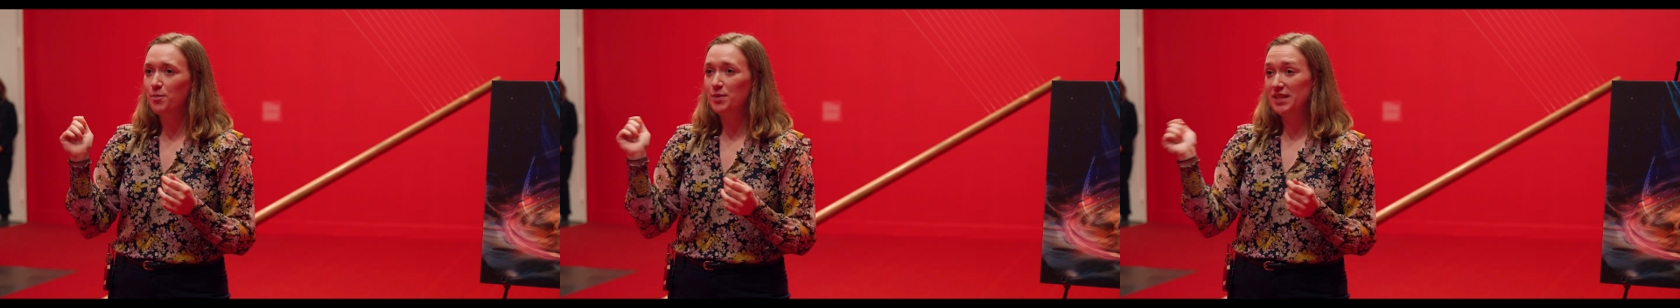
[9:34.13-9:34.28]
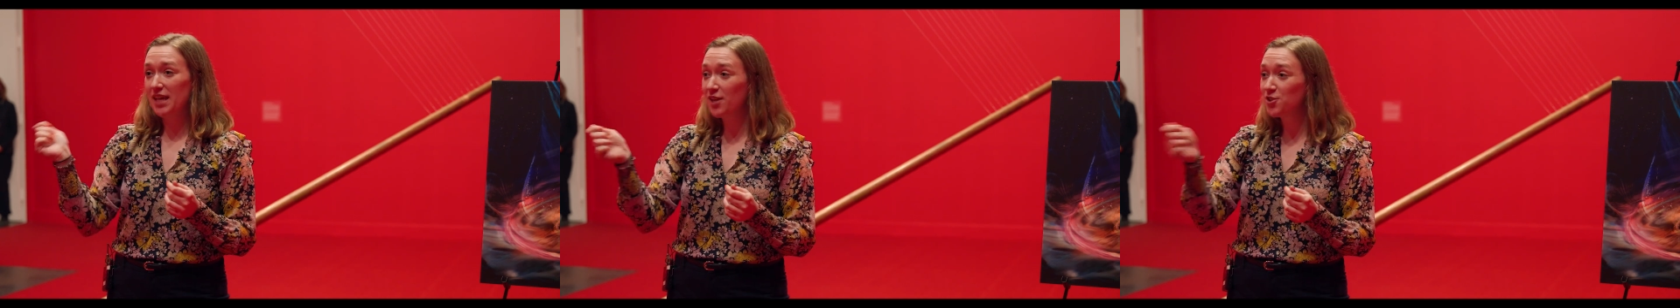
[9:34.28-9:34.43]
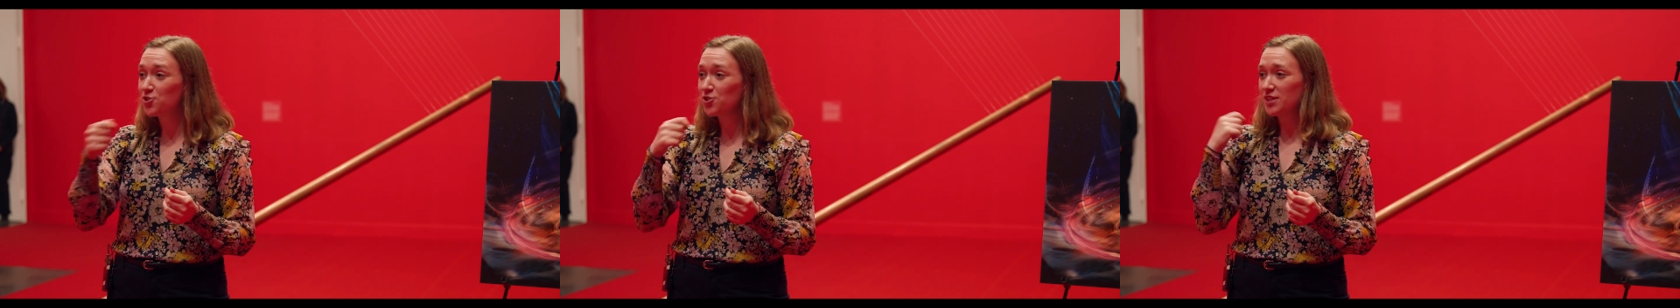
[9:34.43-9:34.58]

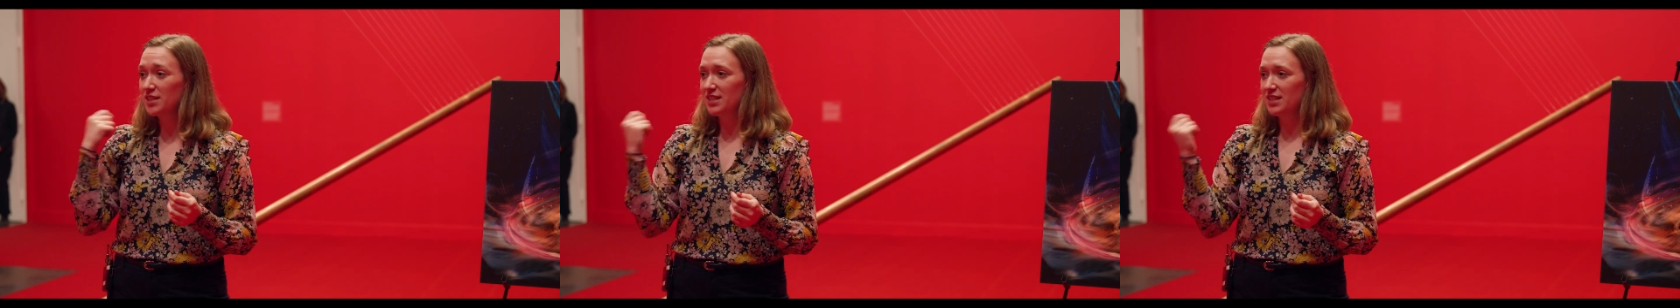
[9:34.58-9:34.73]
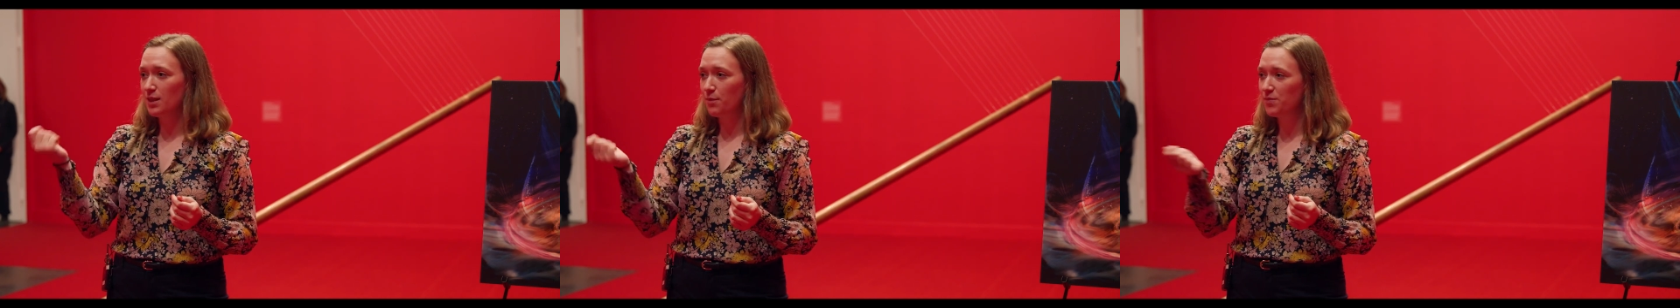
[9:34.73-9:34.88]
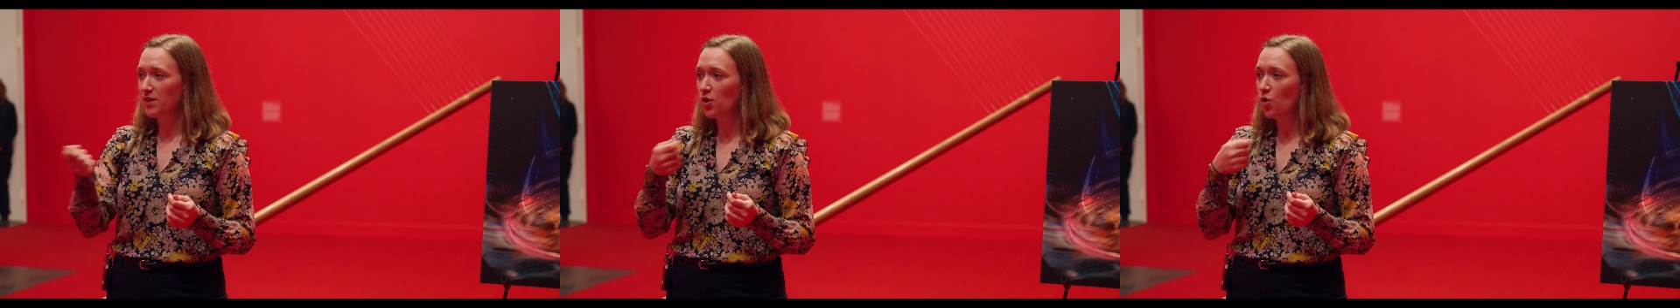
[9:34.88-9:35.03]
potentially
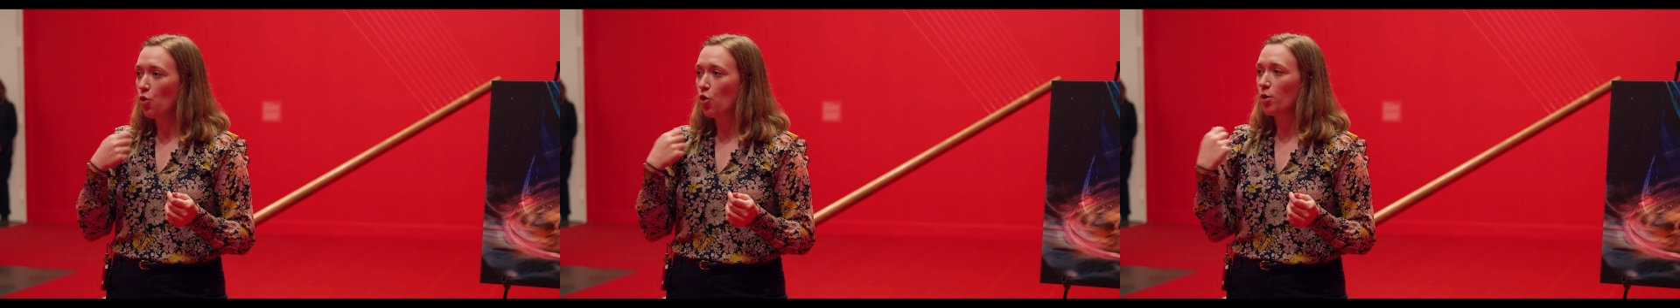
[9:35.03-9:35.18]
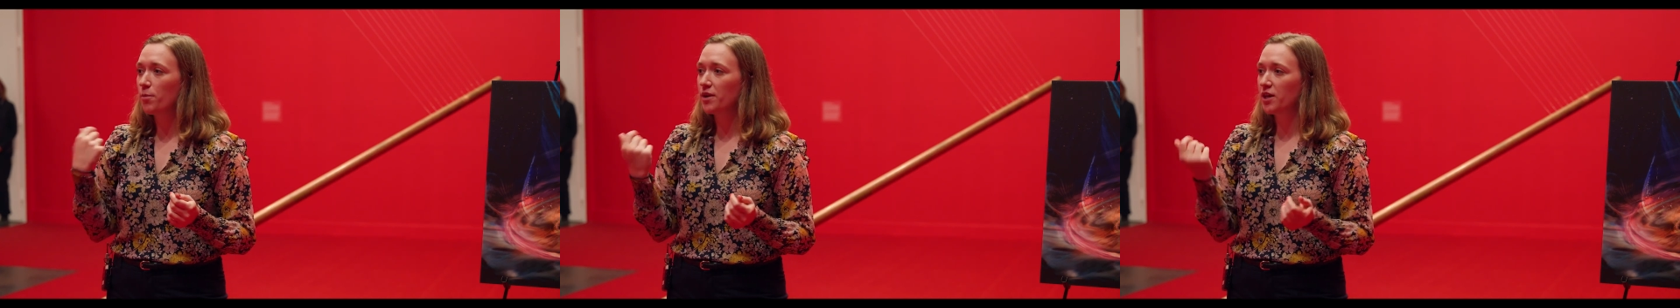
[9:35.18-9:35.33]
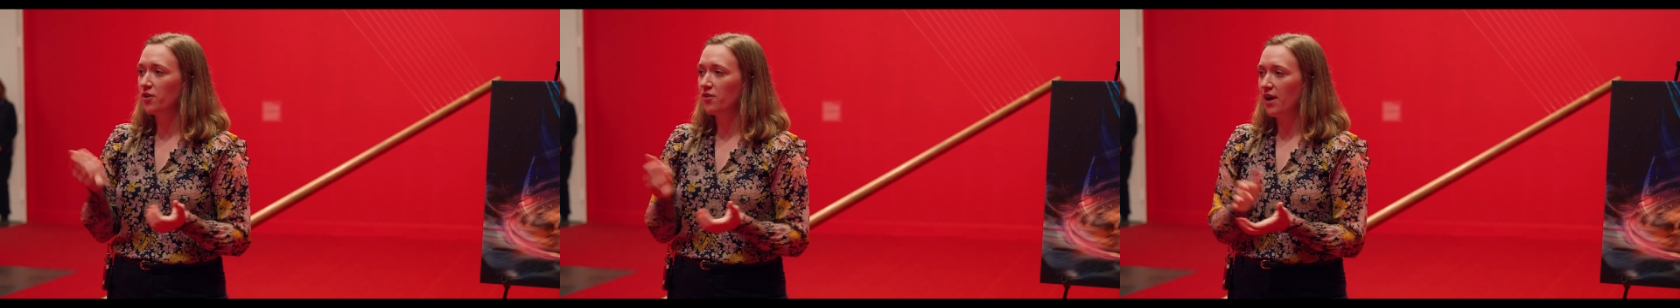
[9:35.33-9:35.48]
something
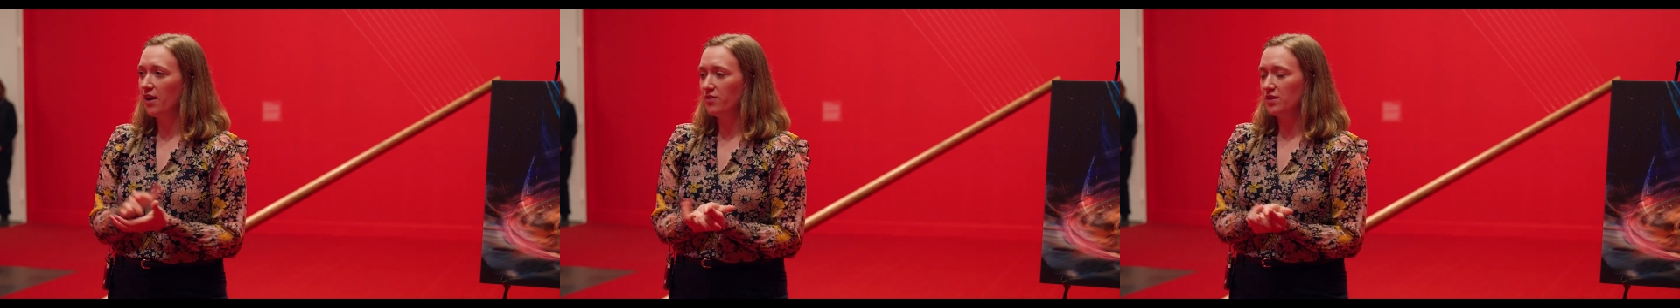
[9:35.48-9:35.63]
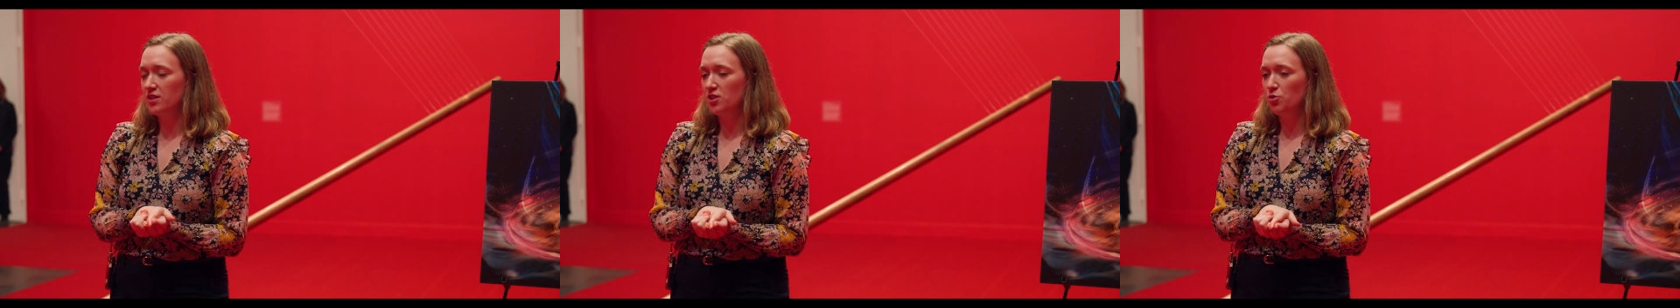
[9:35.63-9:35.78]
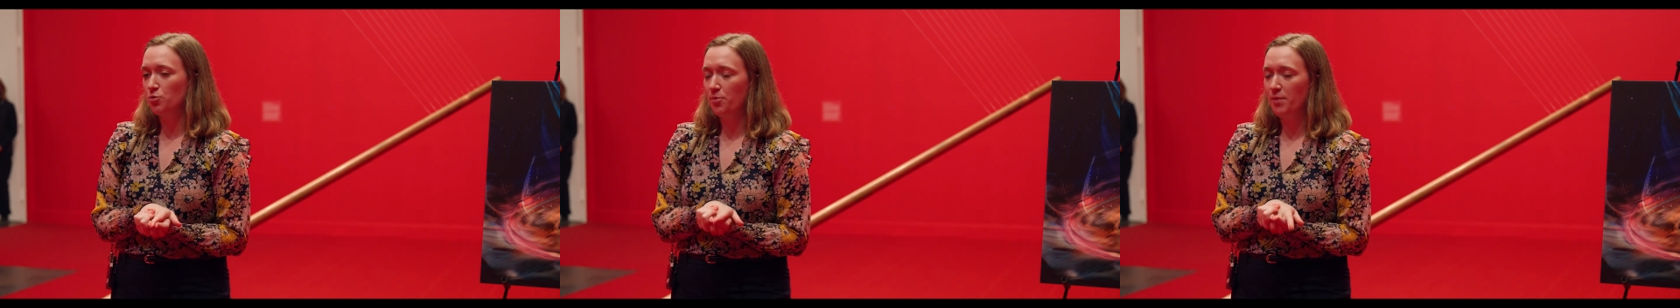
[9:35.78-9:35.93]
orbiting around the
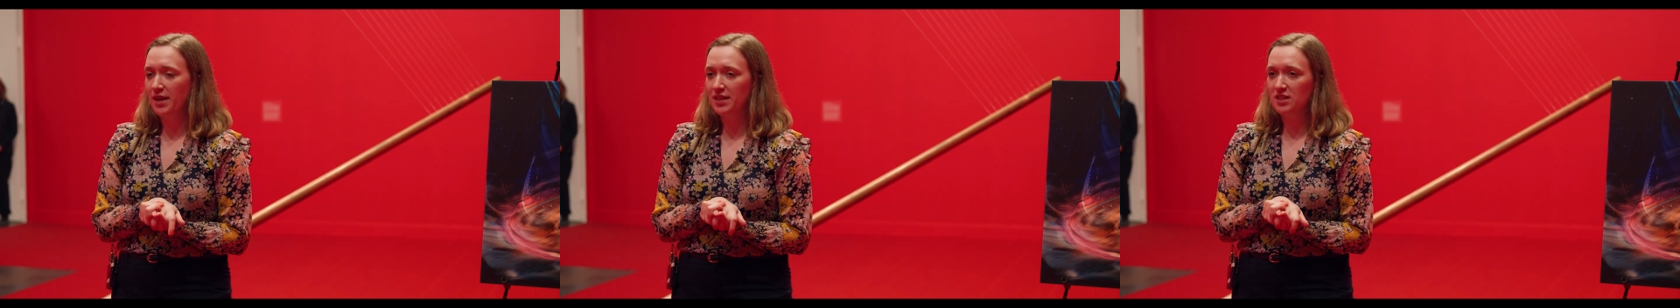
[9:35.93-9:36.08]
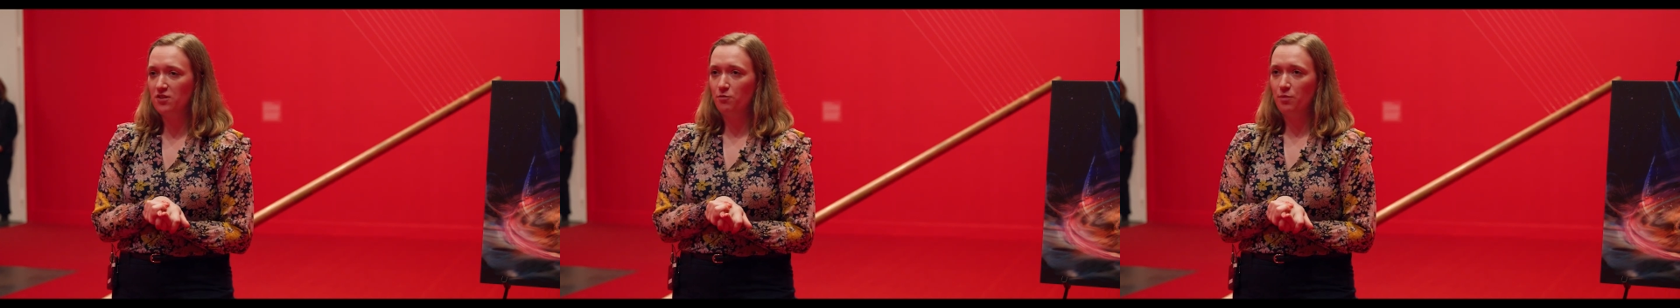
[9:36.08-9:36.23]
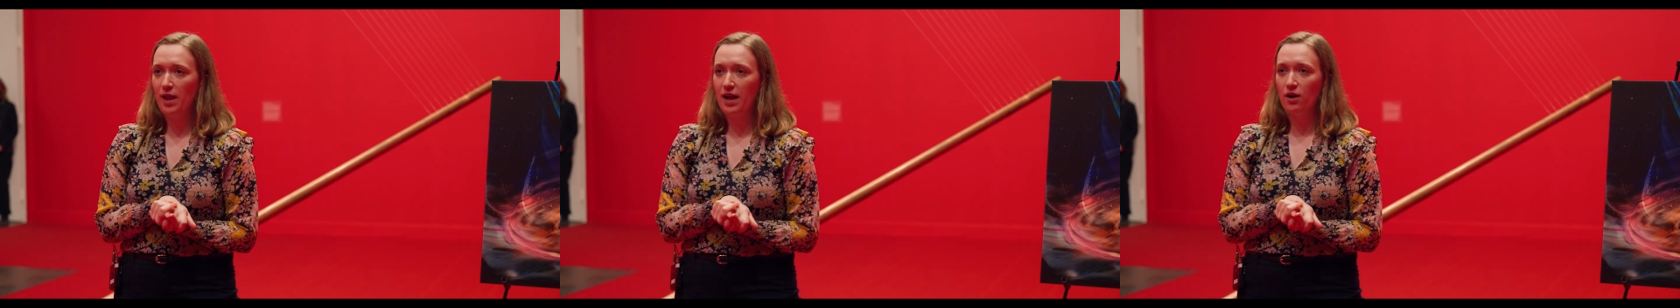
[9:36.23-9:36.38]

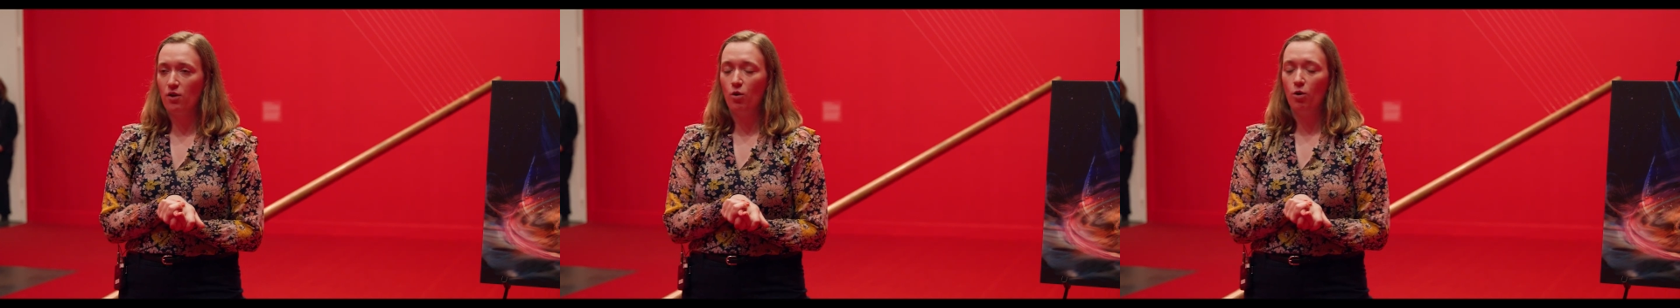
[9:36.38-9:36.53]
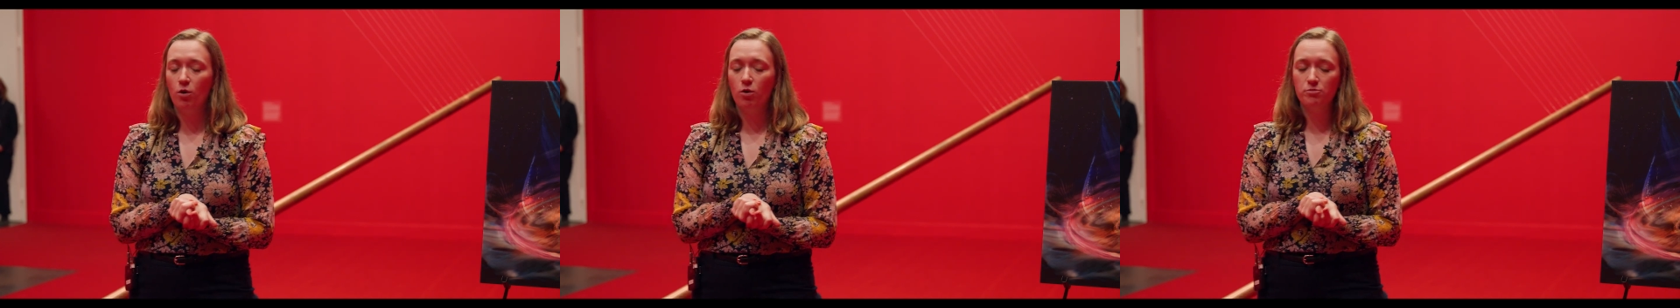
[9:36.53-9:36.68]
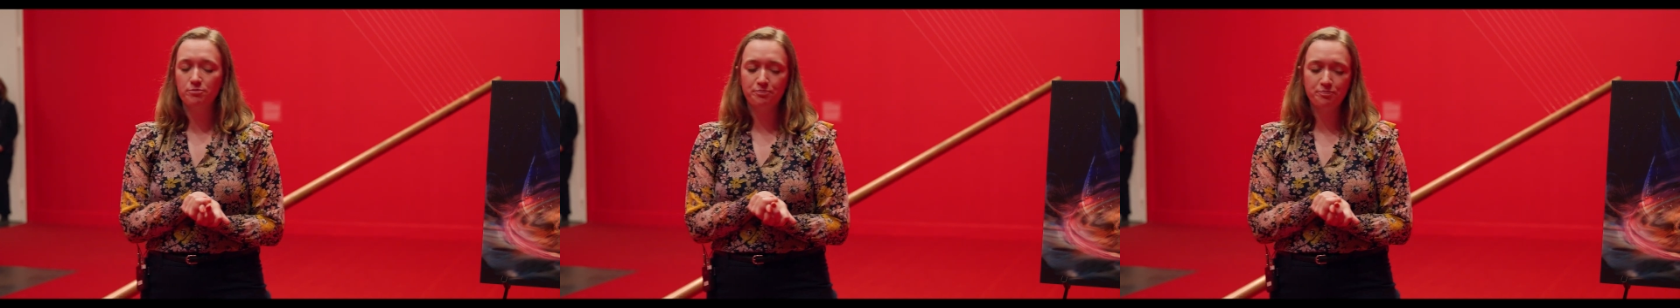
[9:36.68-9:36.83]
supermassive black
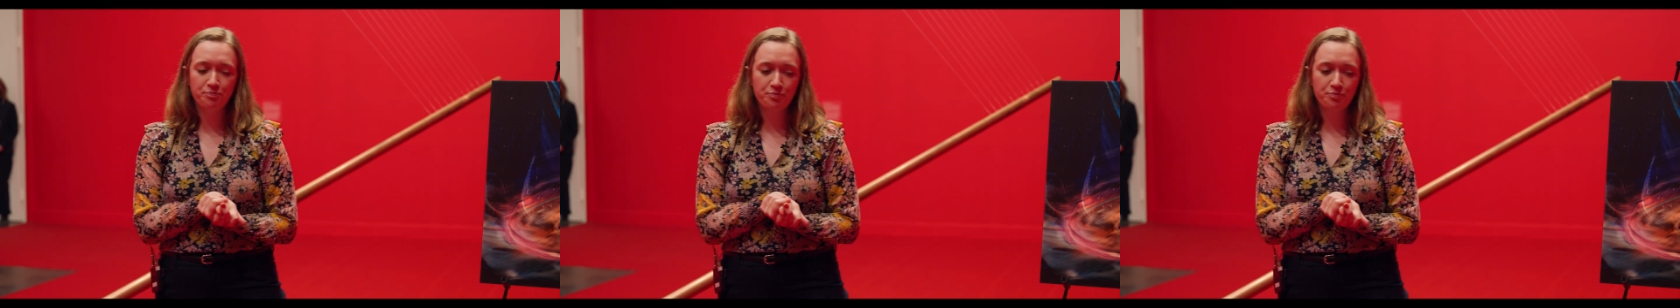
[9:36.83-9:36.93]
hole.